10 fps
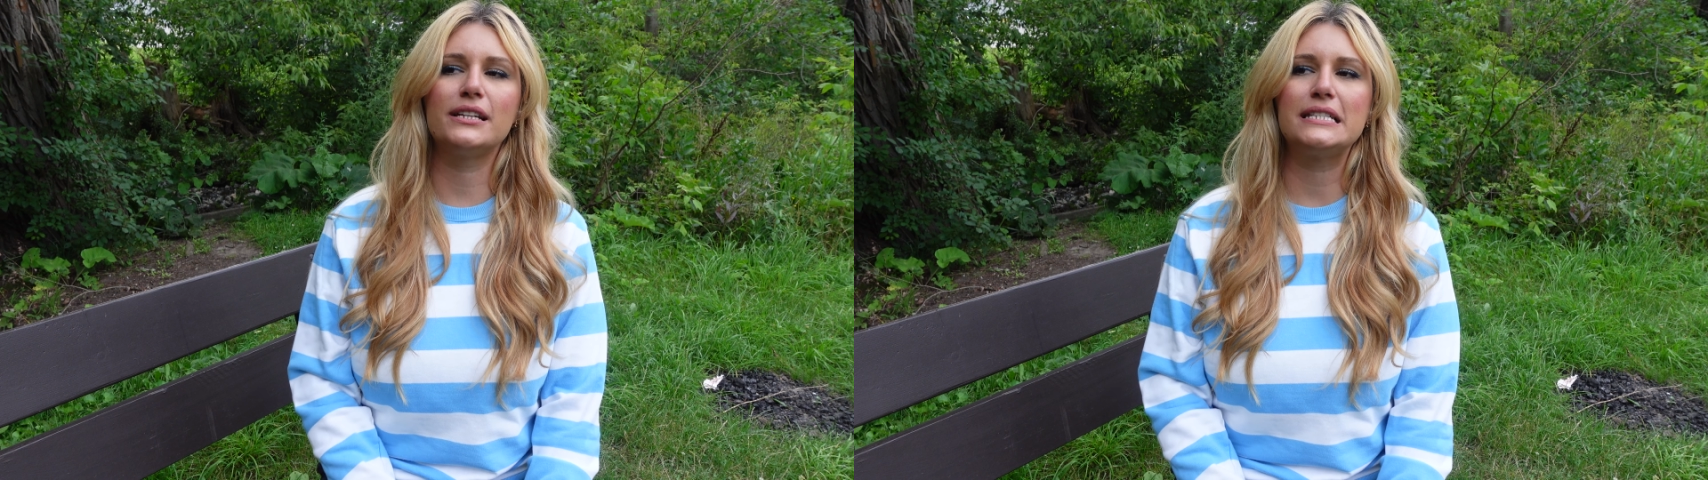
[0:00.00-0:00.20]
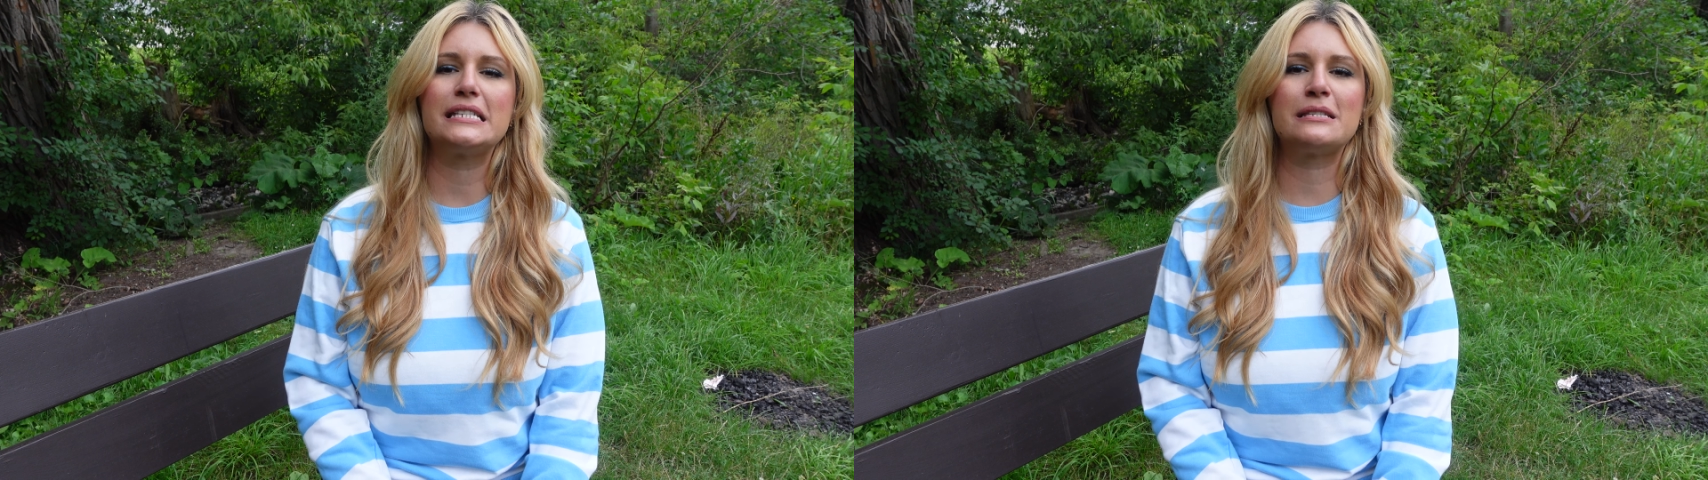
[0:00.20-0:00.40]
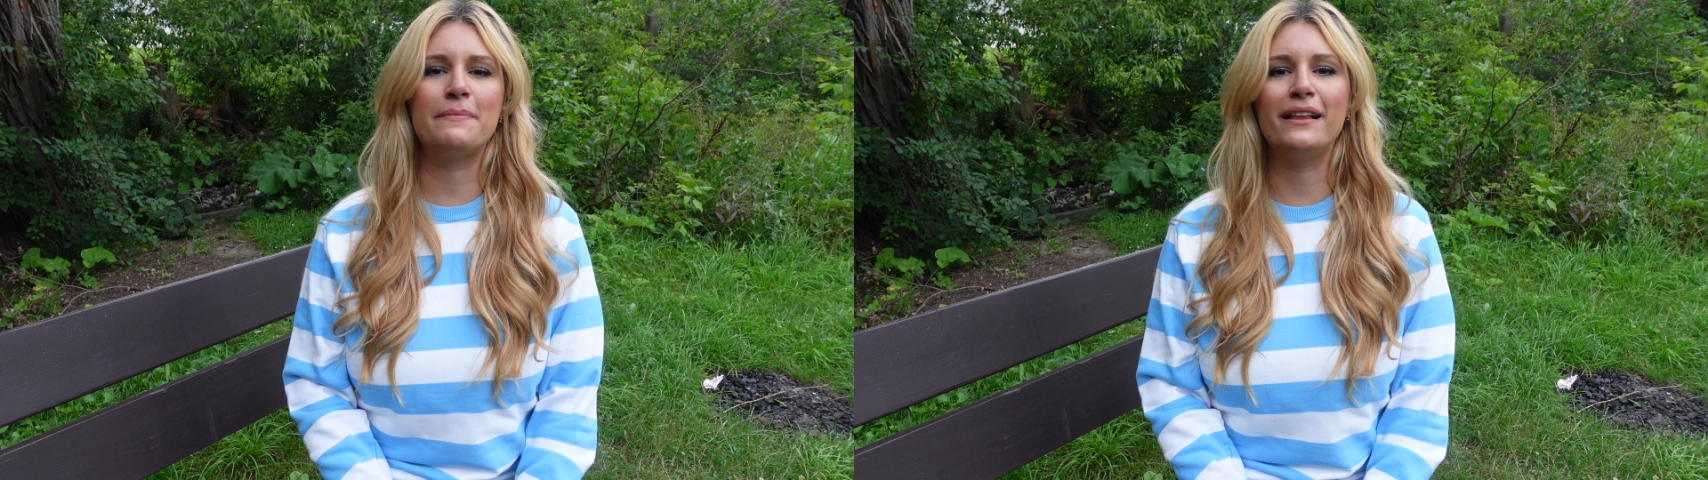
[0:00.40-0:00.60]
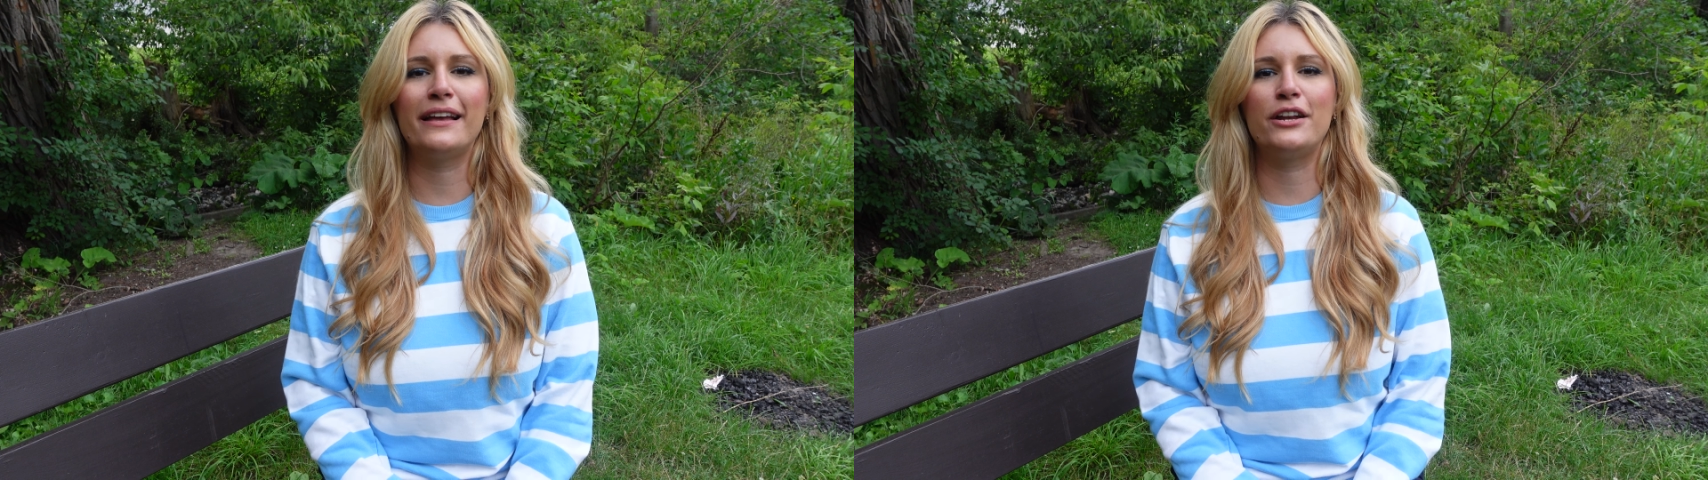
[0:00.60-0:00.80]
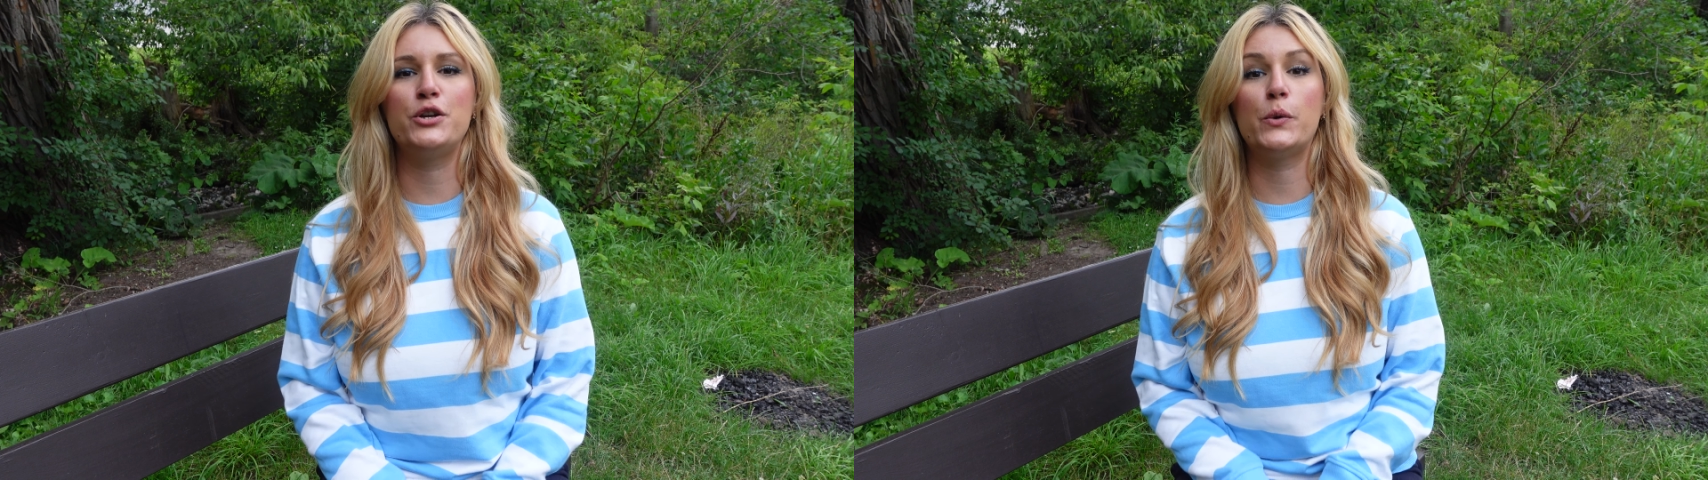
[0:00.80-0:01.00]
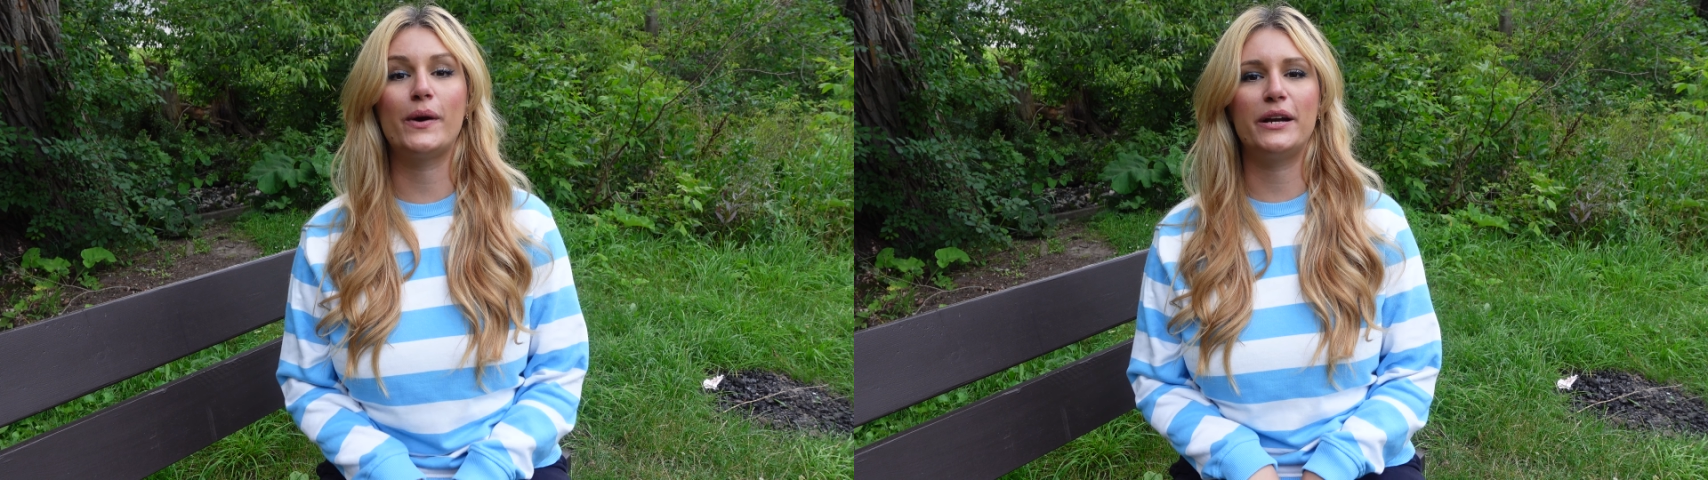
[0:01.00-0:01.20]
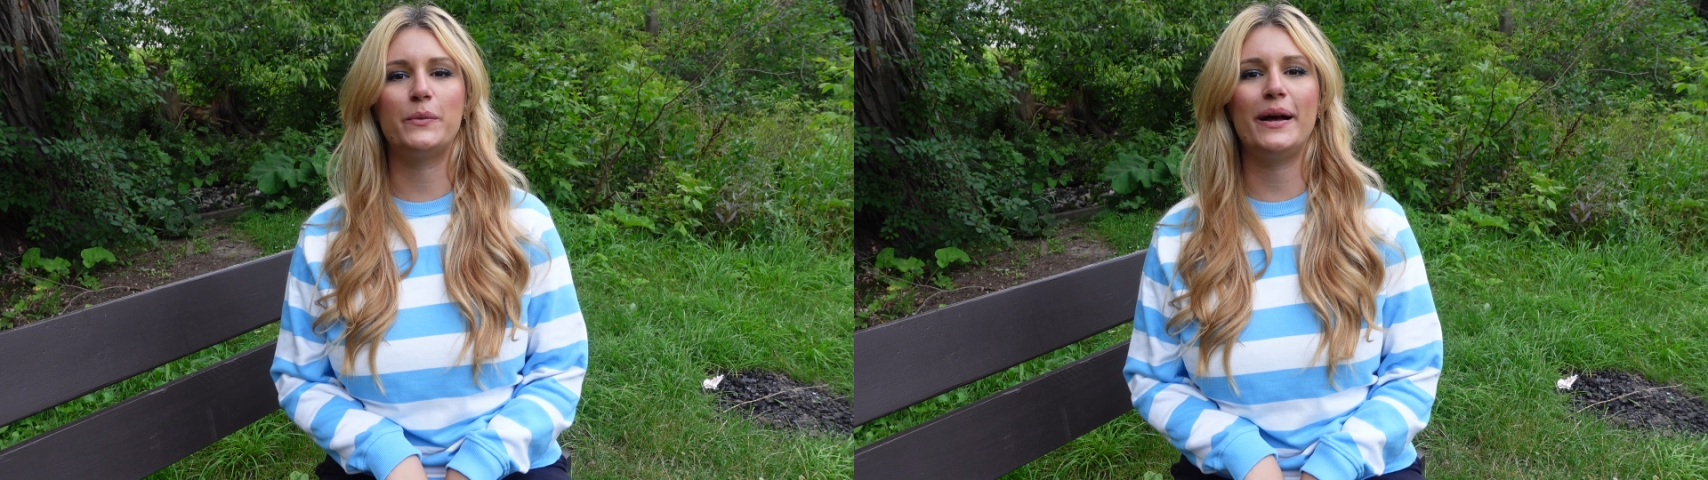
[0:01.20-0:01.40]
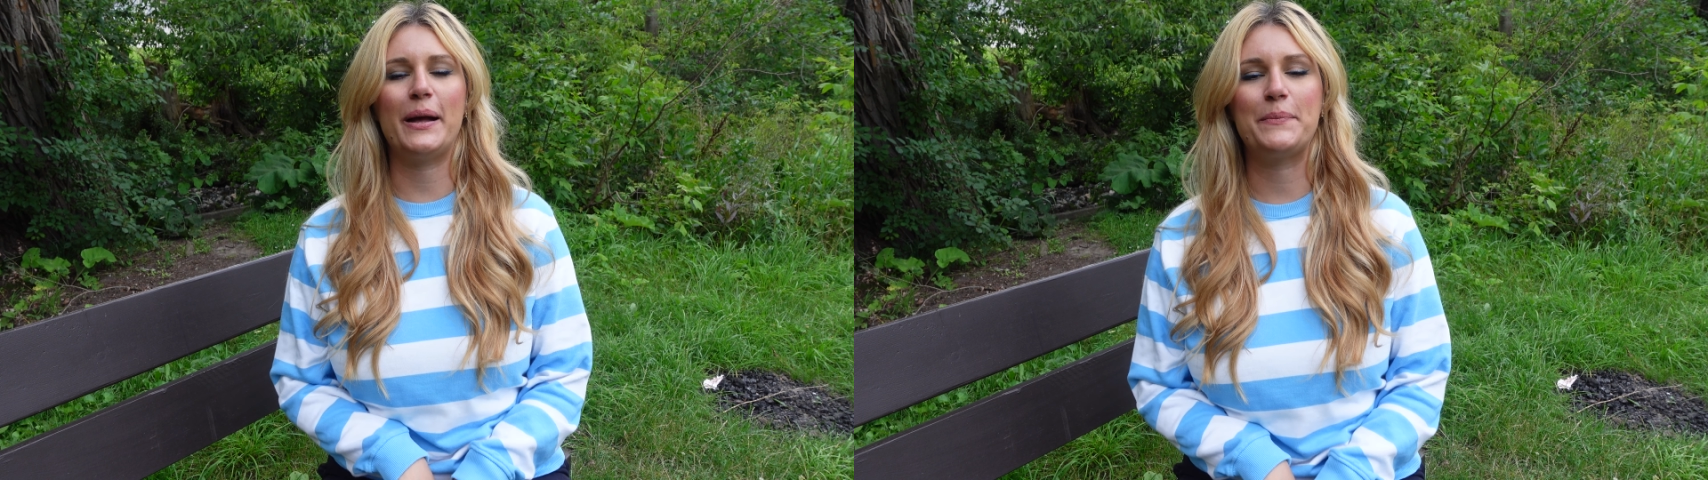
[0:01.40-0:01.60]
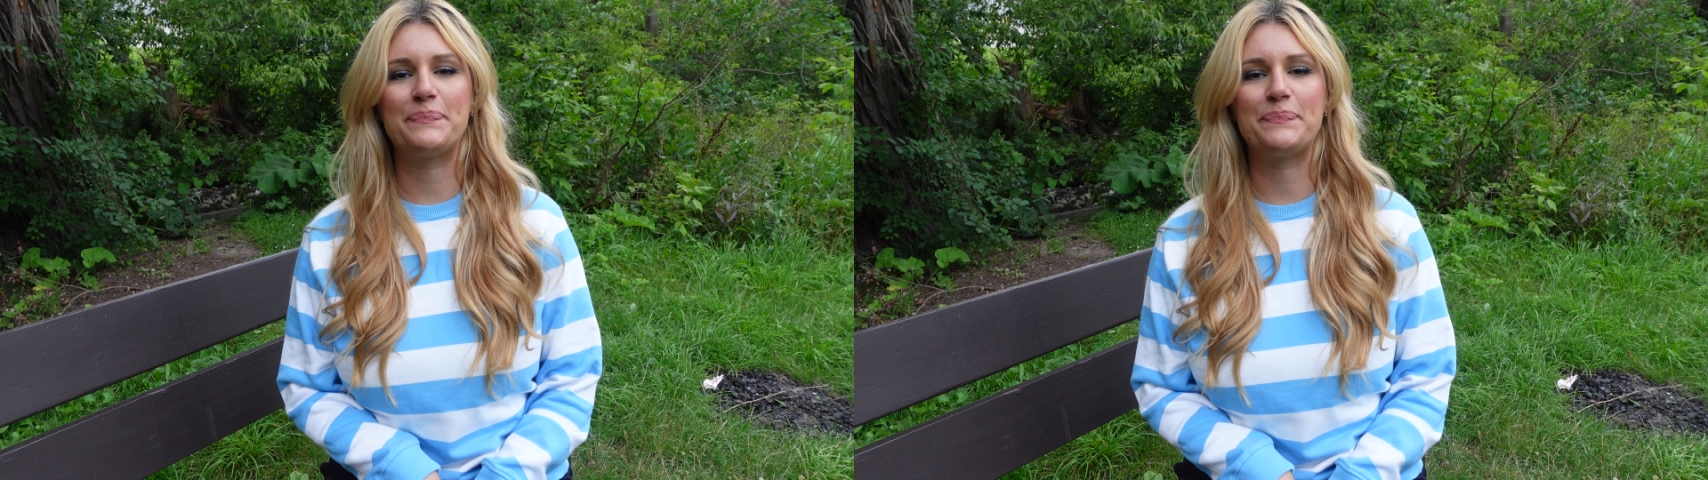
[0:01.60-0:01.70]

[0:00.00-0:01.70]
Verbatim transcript: can smell it and know right away.